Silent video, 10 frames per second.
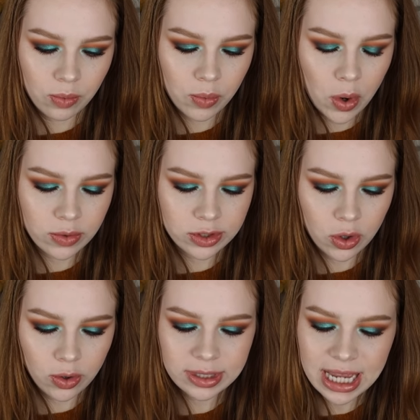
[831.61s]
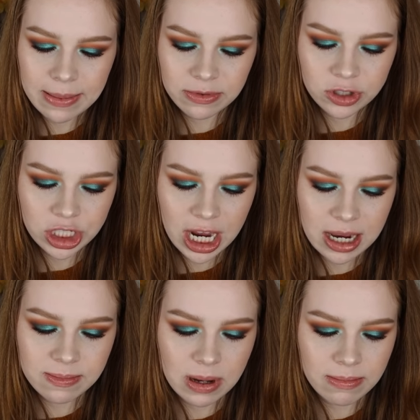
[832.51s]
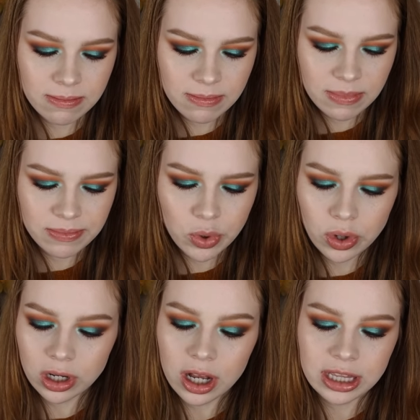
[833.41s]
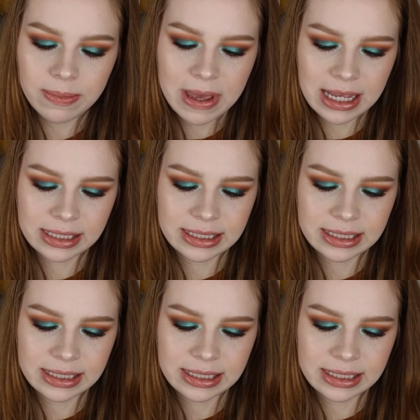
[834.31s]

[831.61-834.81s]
rose gold type of shade, but more on the pink